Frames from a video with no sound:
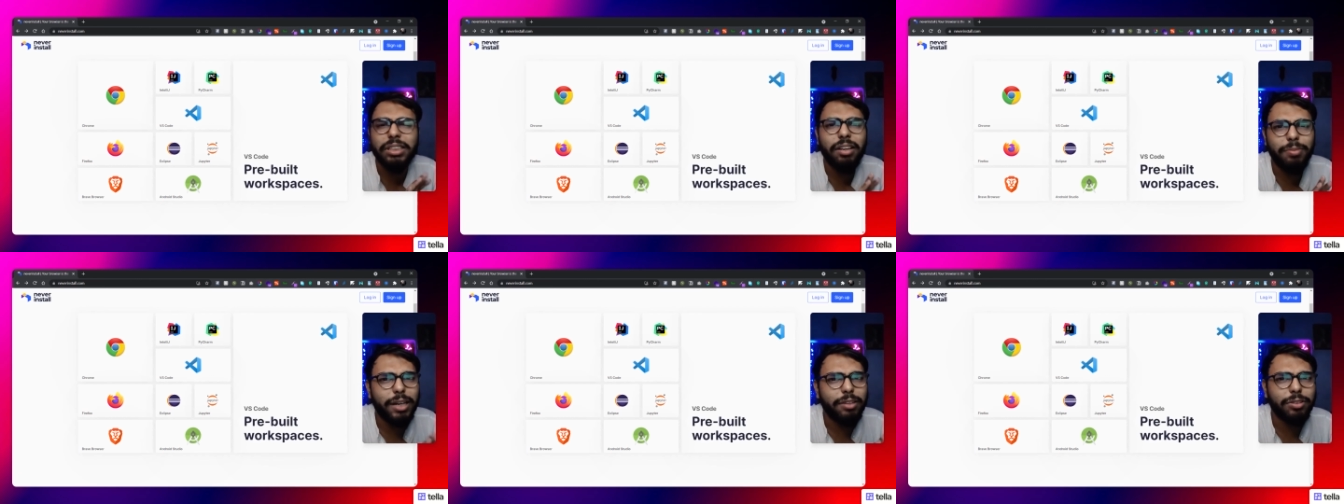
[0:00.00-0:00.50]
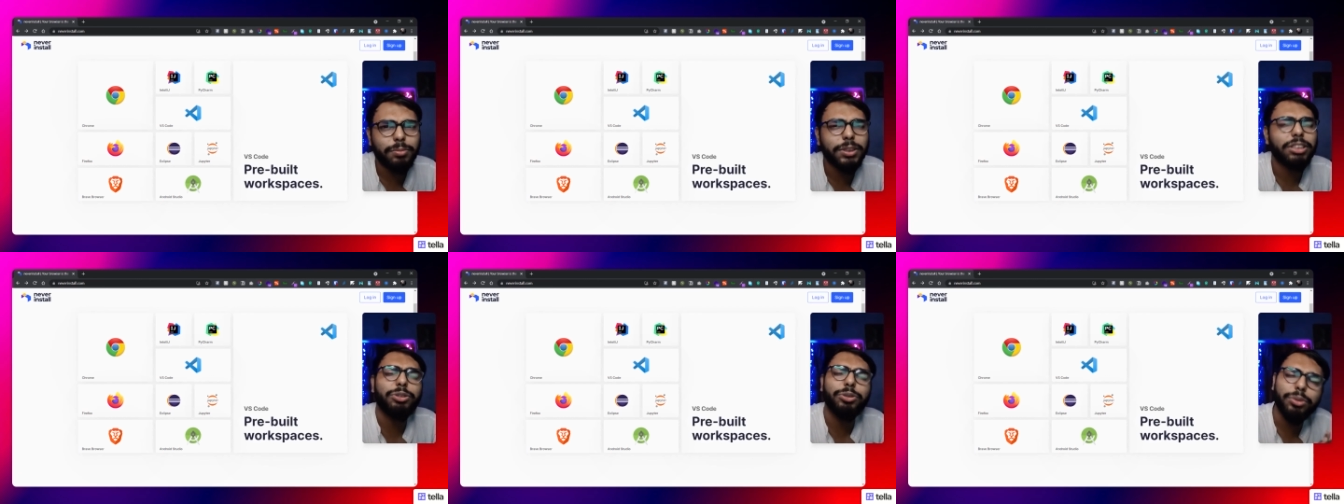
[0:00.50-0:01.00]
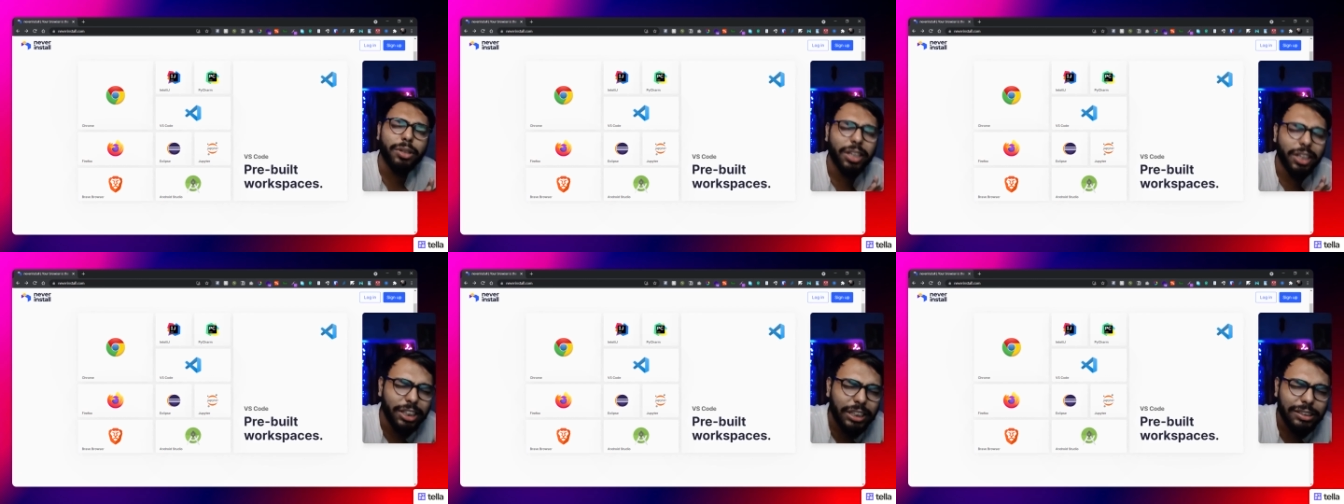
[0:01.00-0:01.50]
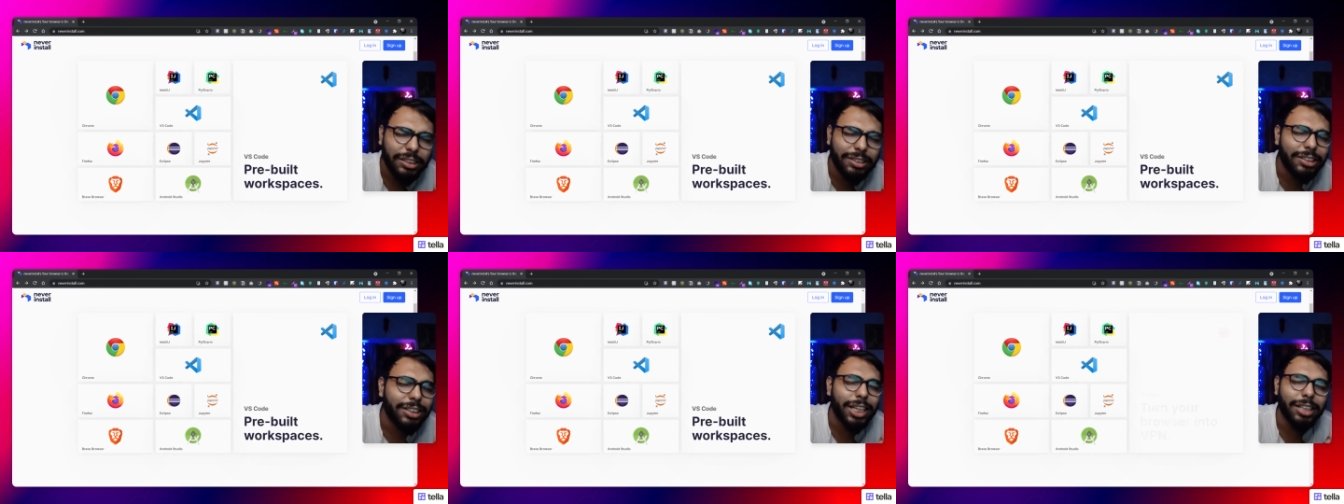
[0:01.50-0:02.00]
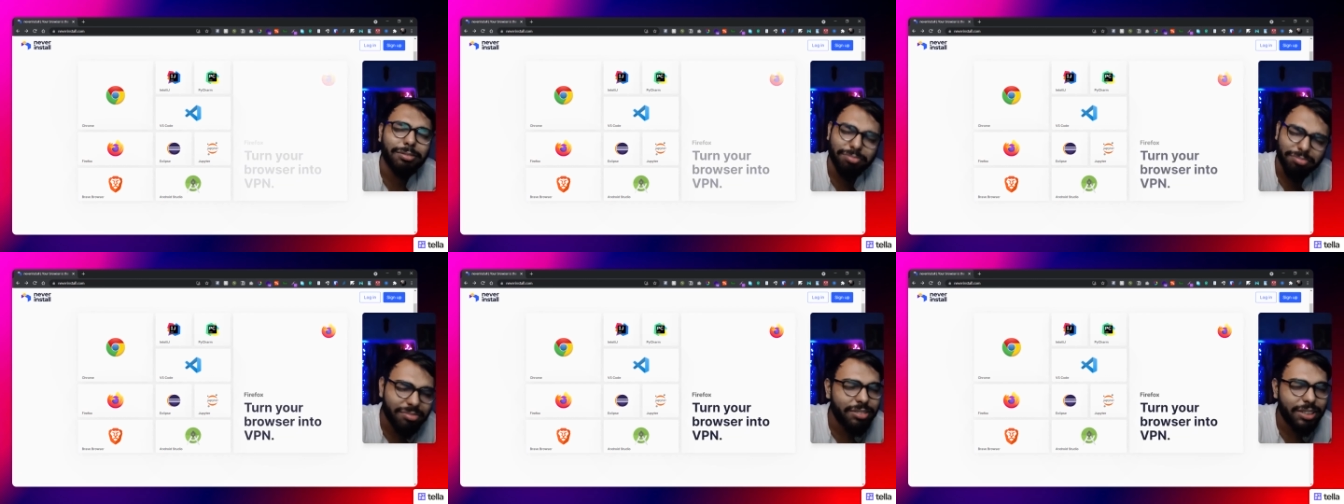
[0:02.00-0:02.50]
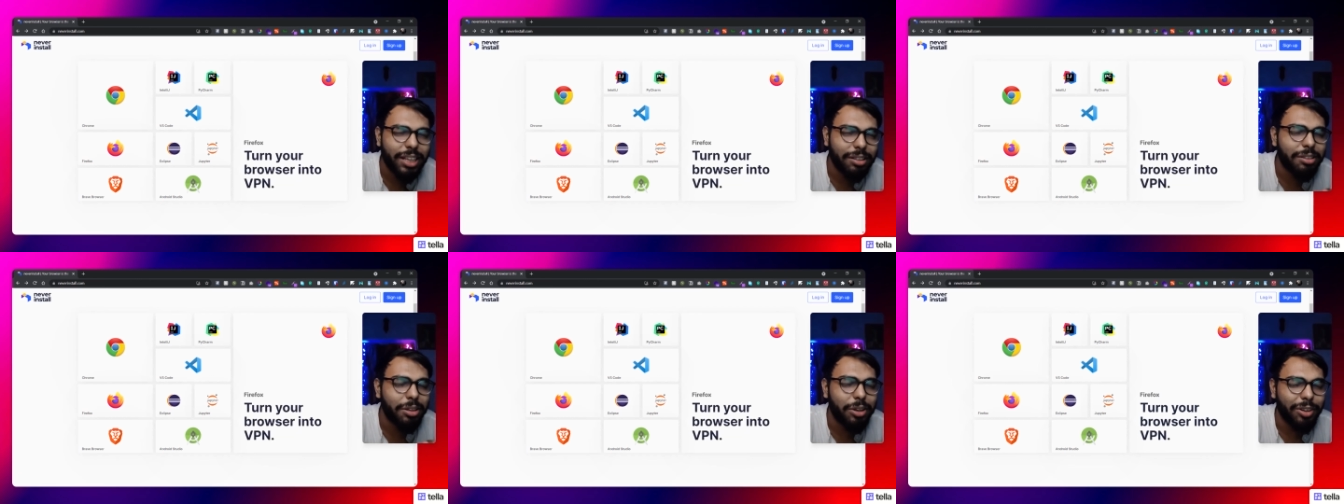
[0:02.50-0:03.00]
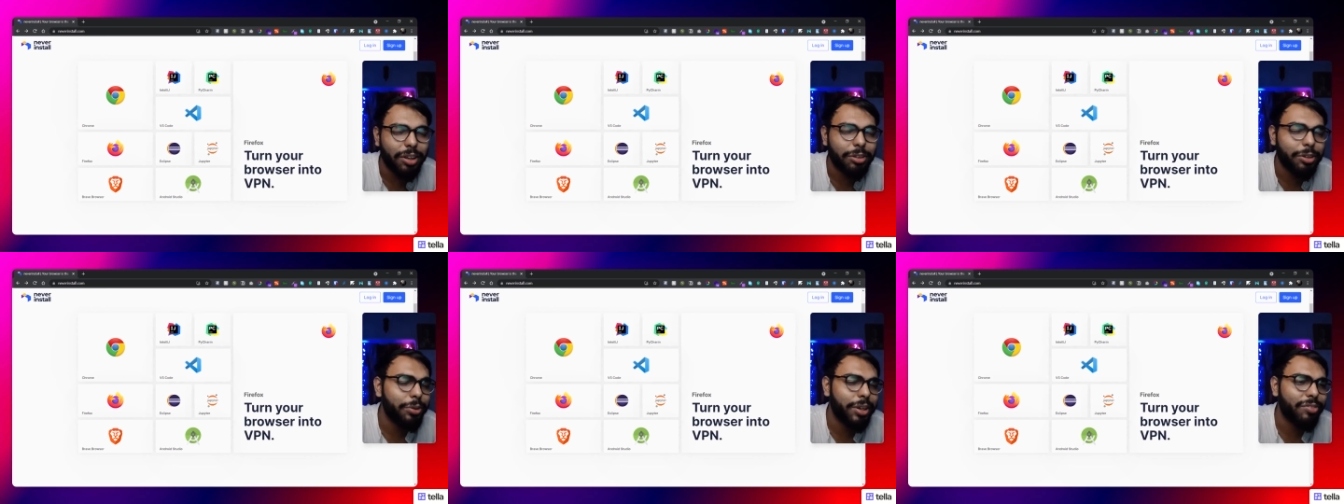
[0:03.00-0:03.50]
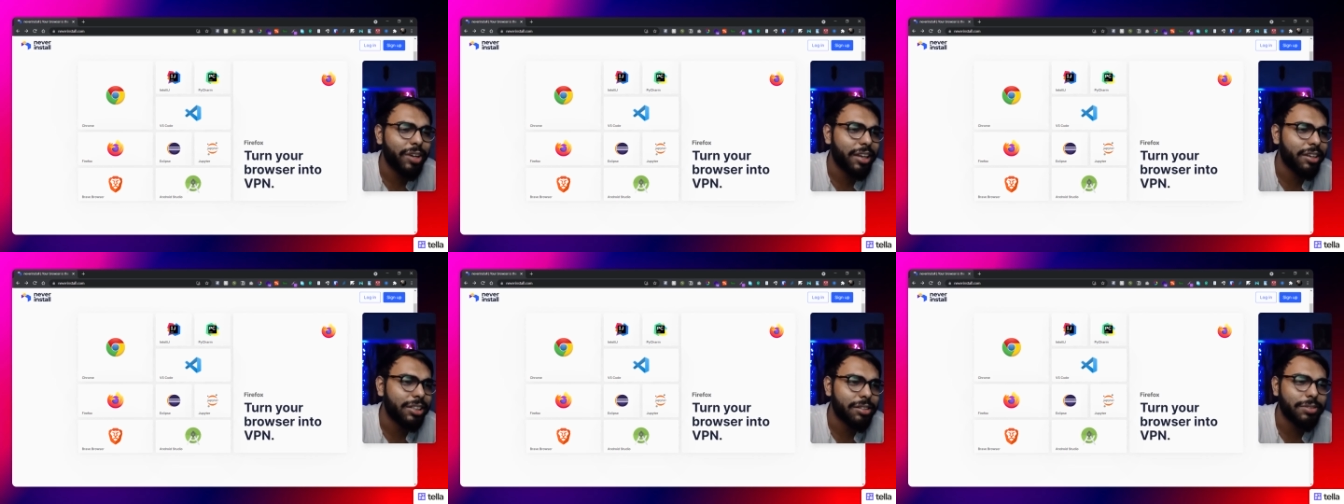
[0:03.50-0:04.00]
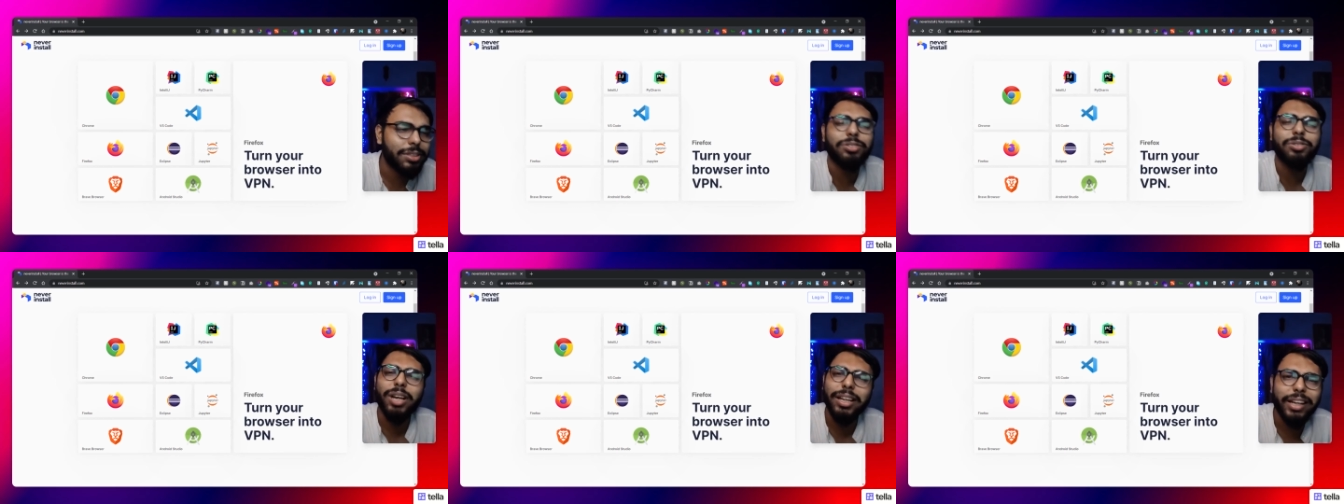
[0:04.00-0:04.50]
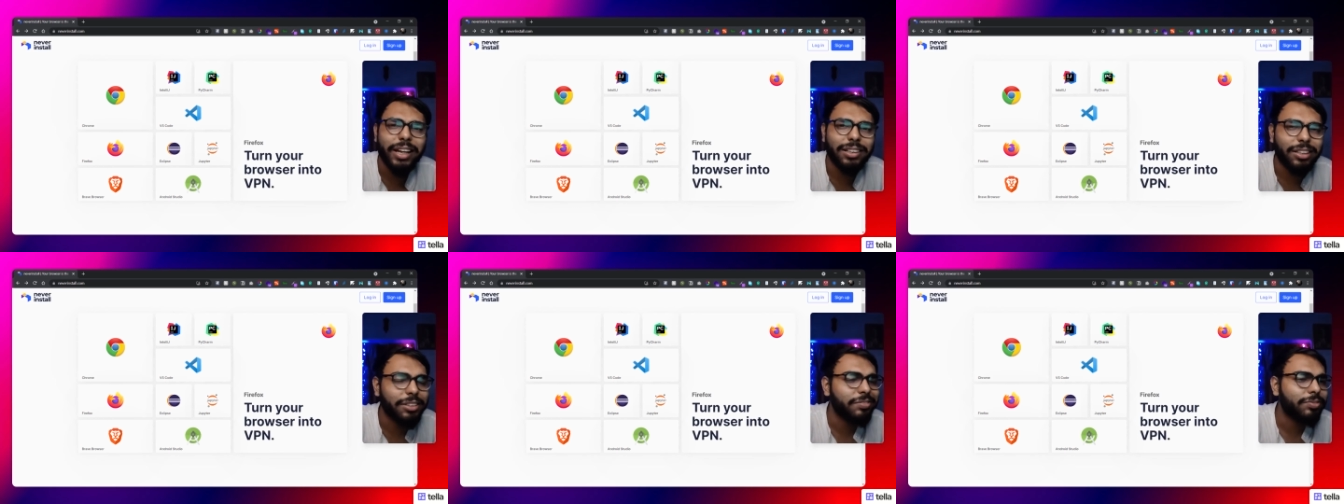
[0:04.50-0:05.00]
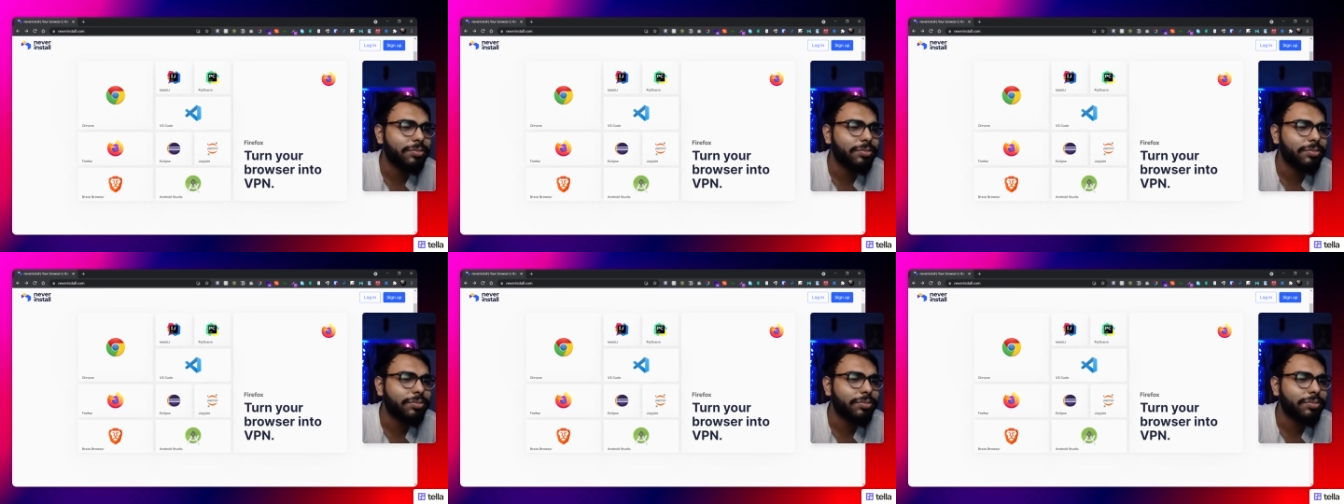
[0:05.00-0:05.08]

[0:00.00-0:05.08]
their platform is too clean and like good UI interface, so I liked it.